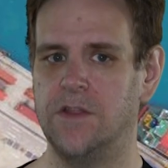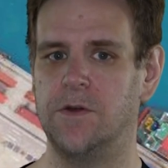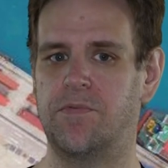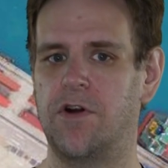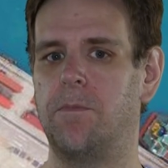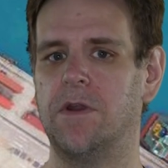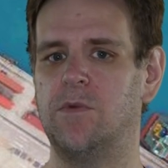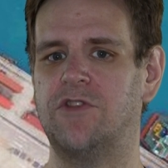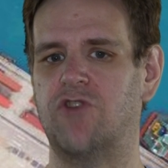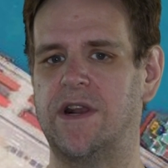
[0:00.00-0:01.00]
the problem
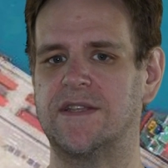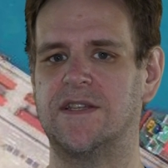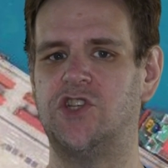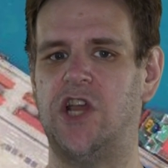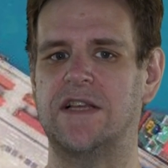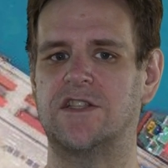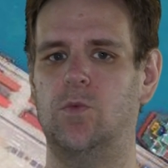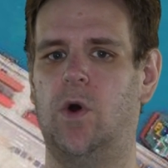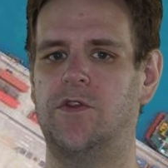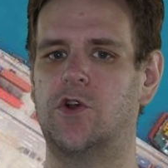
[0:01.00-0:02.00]
with trying to suggest that
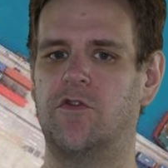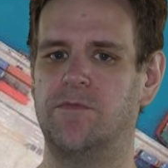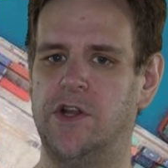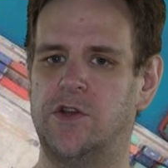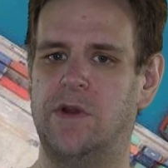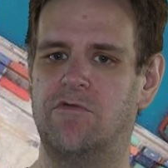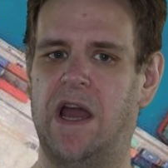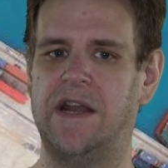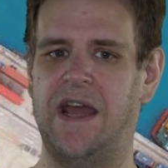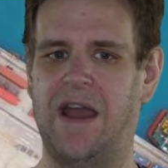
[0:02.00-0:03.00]
what the government are doing
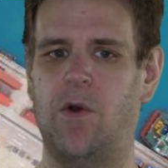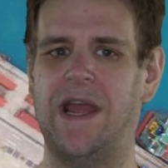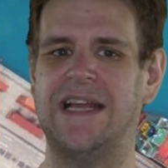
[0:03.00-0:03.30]
right now